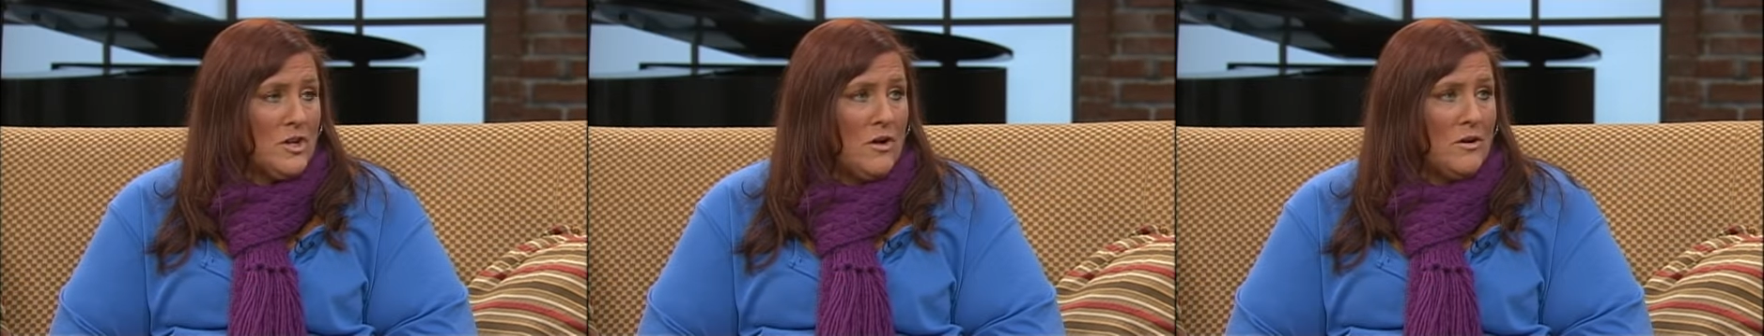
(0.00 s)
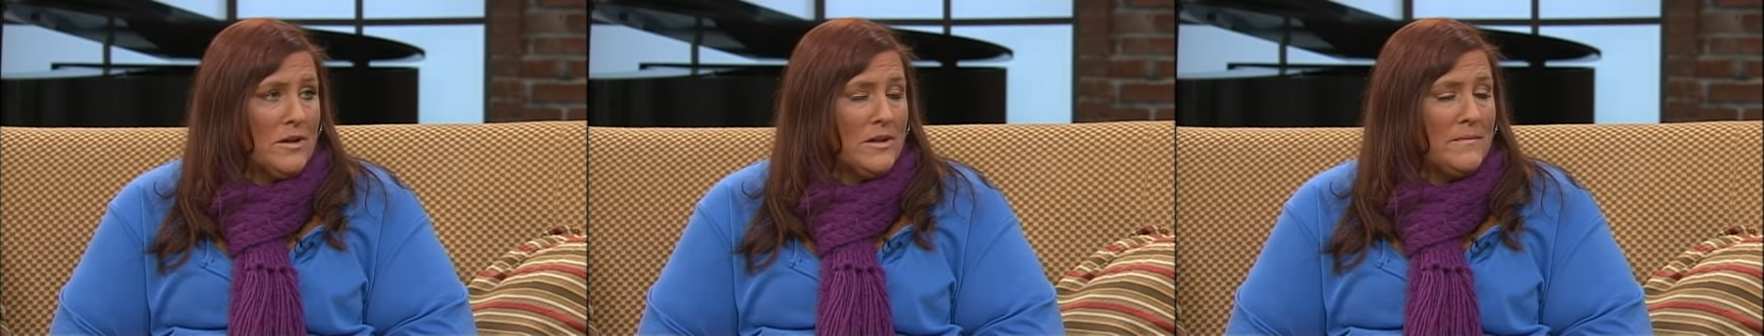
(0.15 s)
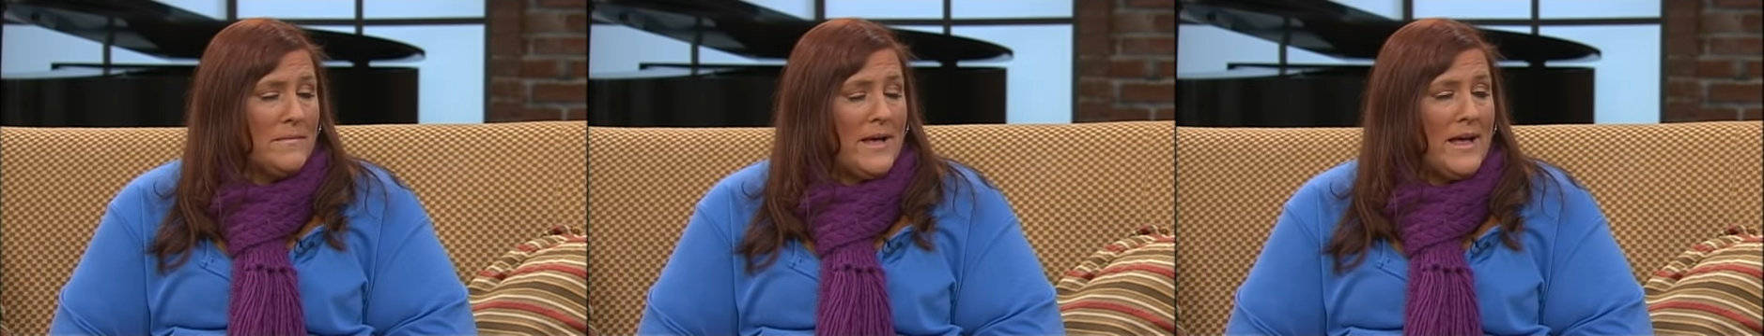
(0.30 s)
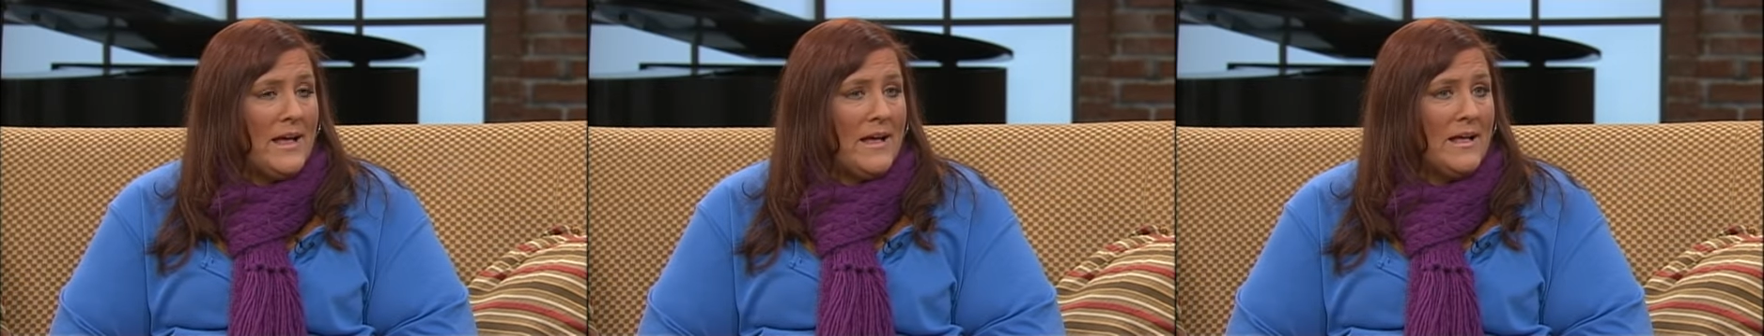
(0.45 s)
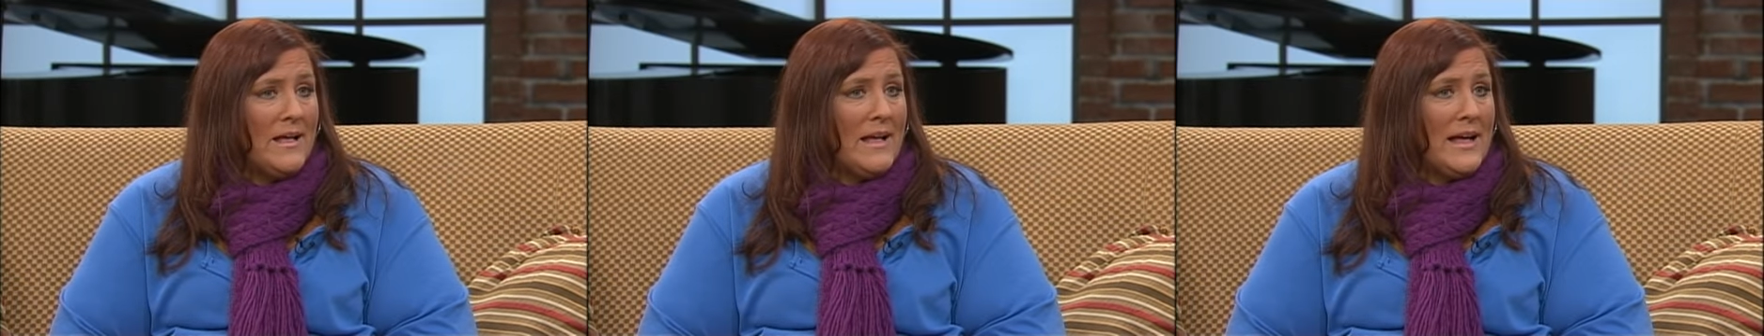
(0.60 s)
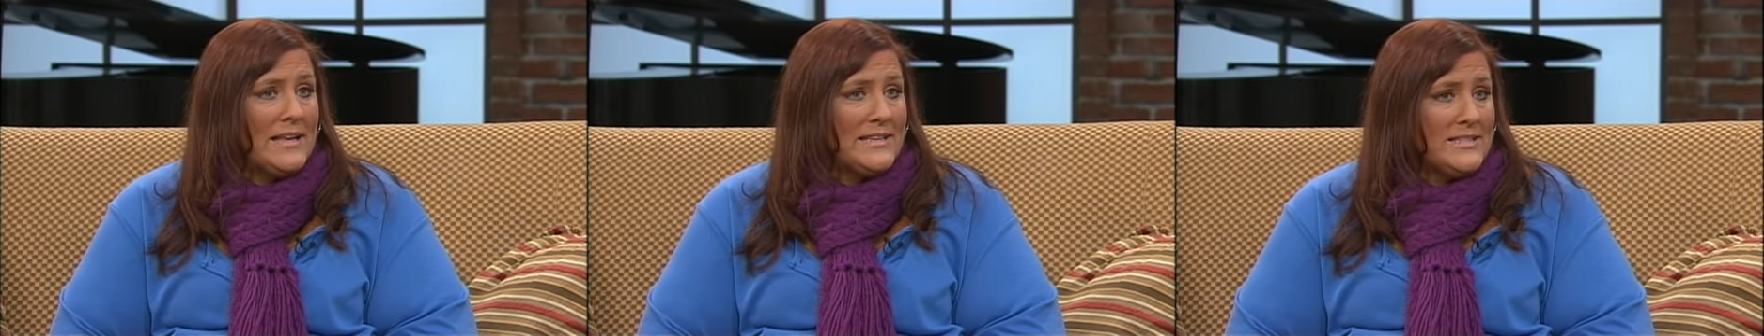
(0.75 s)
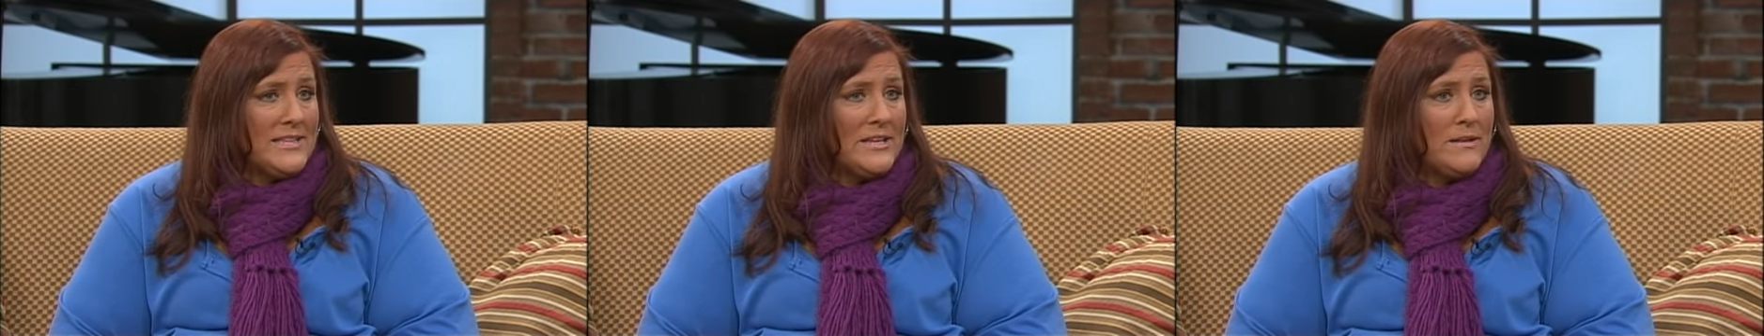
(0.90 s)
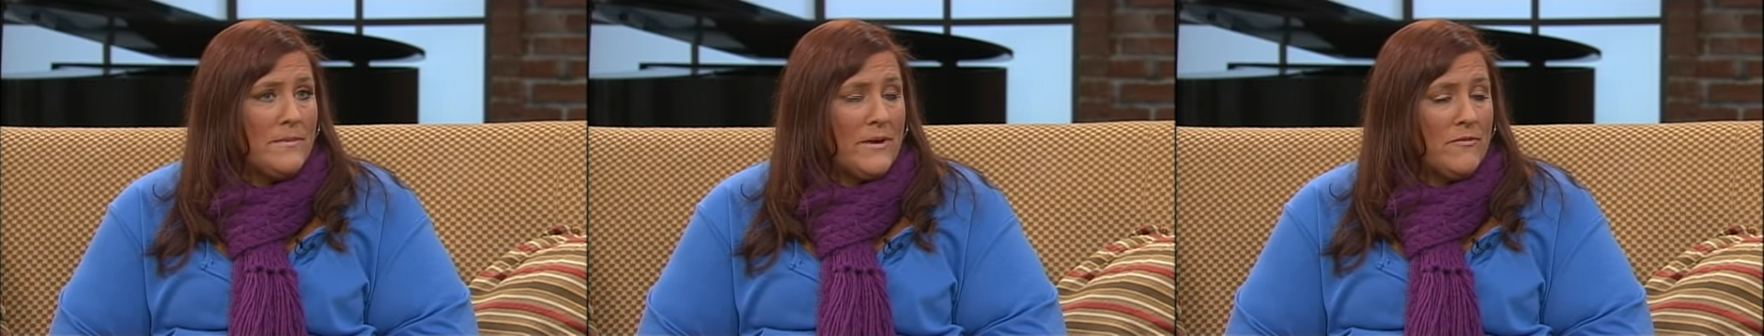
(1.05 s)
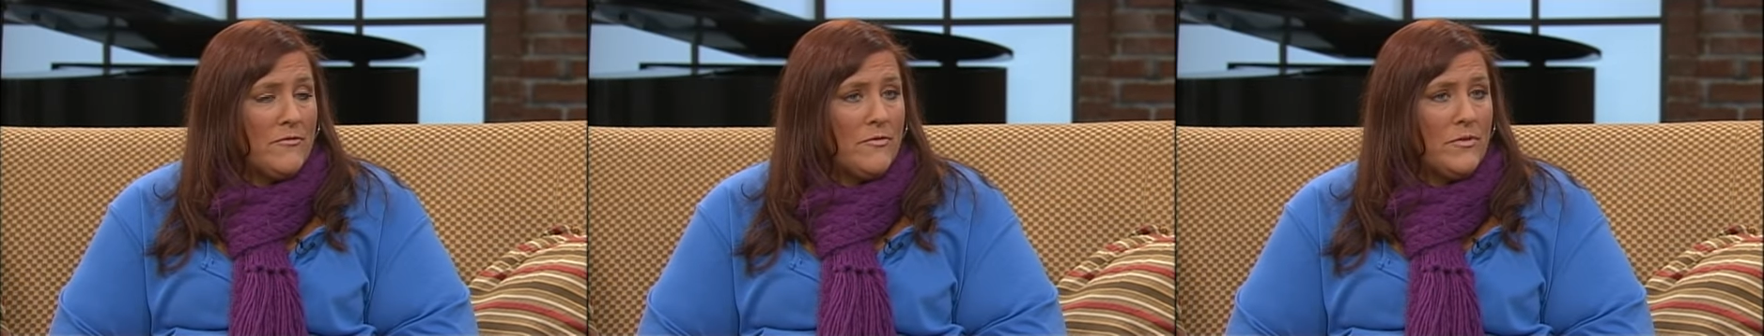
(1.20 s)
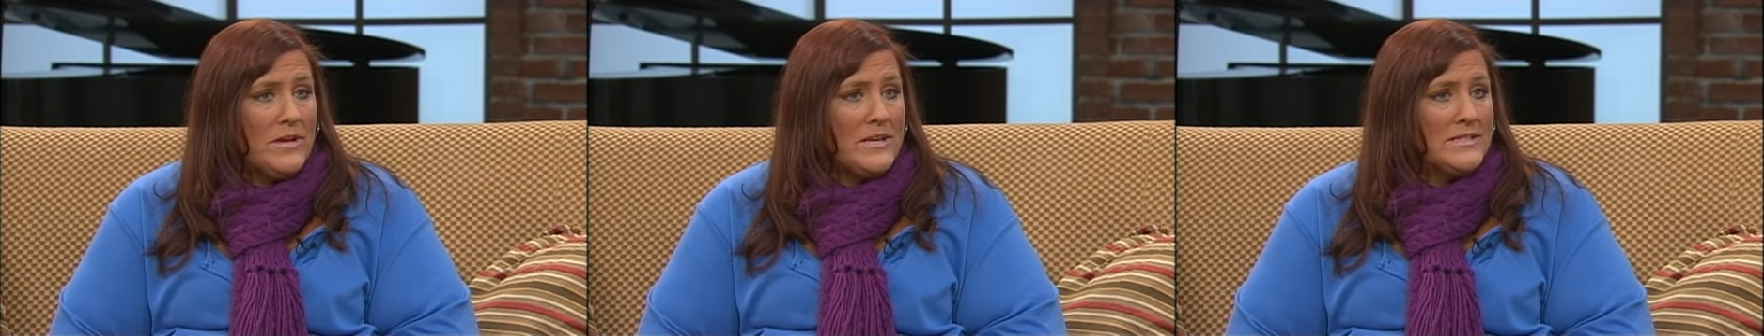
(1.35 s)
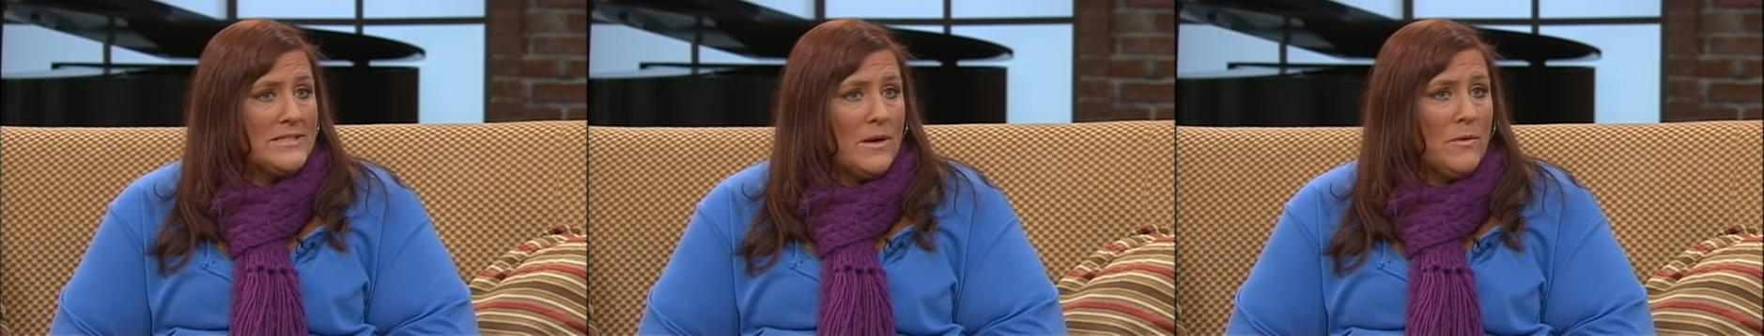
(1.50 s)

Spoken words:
talking about, I said to my friends,